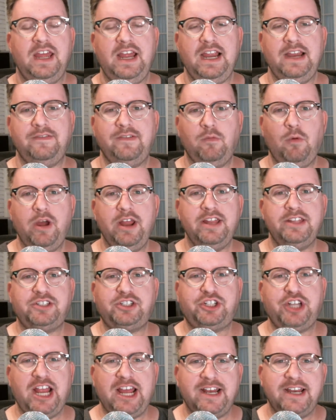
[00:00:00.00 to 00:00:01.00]
Hey everyone,
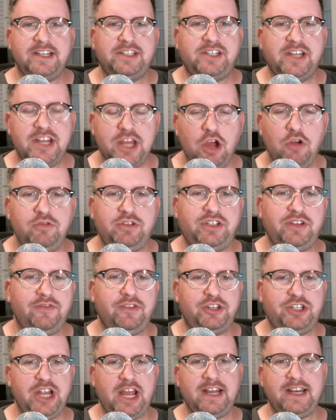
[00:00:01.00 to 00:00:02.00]
it's Chad Hasty, host of
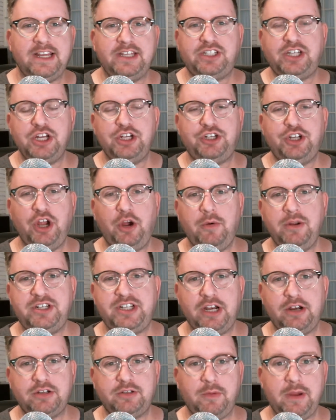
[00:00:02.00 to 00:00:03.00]
the Chad Hasty Show,
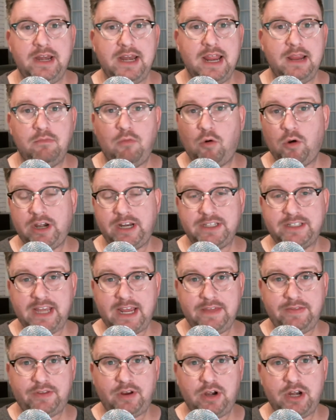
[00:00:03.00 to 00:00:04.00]
which airs weekday mornings
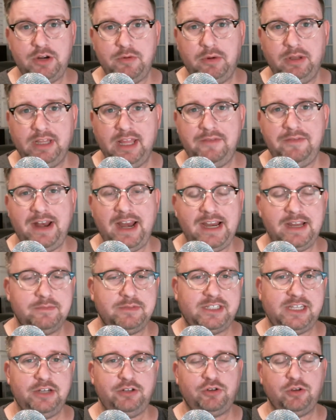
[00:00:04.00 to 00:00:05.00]
8:30 to 11 a.m.
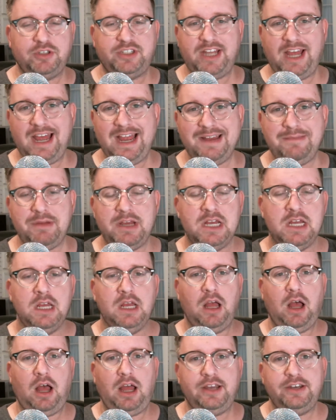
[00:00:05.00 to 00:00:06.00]
Central Time
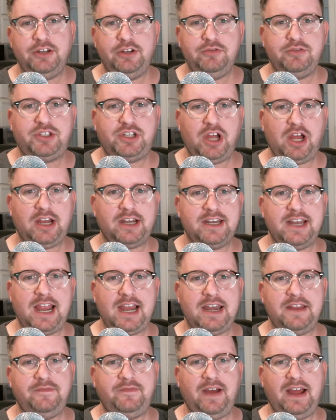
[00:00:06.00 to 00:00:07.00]
on News Talk
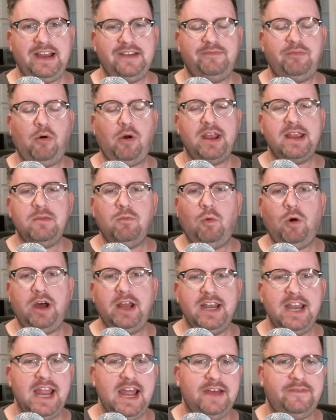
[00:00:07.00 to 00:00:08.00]
95.1
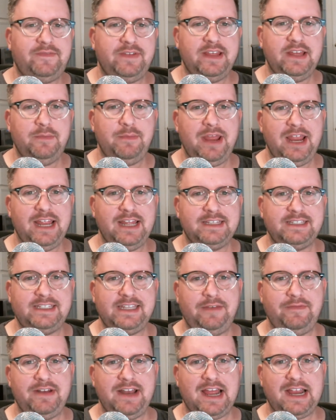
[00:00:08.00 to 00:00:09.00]
FM and
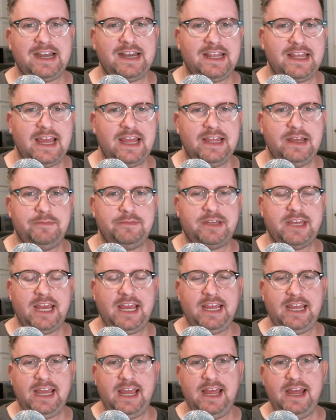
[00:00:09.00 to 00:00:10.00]
790 AM
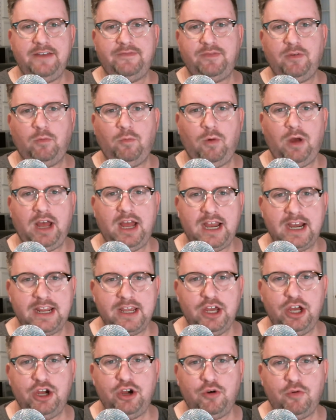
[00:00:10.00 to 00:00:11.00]

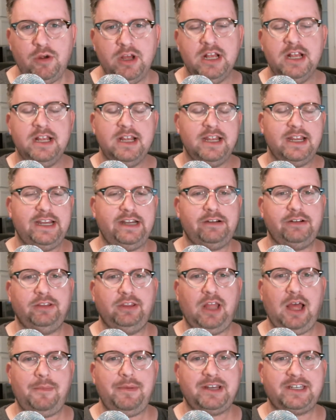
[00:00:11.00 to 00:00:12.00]
KFYO. Here
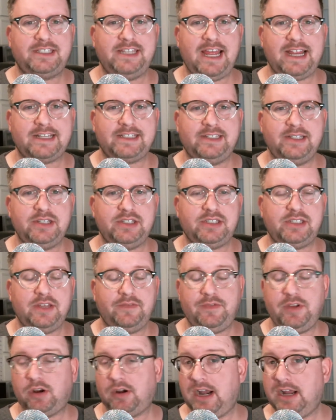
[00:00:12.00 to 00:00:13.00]
in Lubbock, Texas,
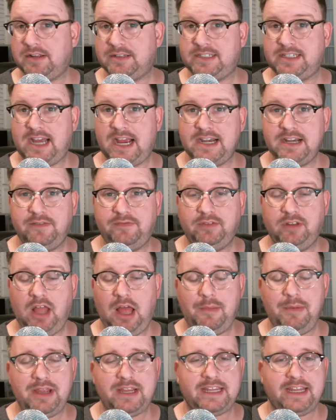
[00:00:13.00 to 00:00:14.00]
if you're outside of
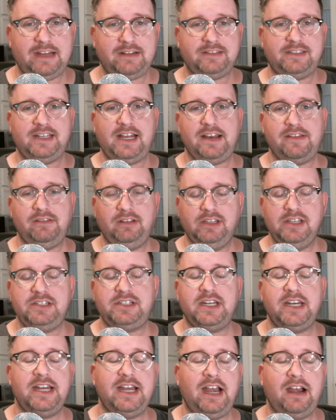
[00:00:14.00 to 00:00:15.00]
Lubbock, outside of the
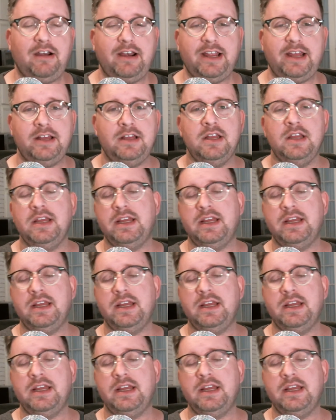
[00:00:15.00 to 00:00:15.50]
listening area,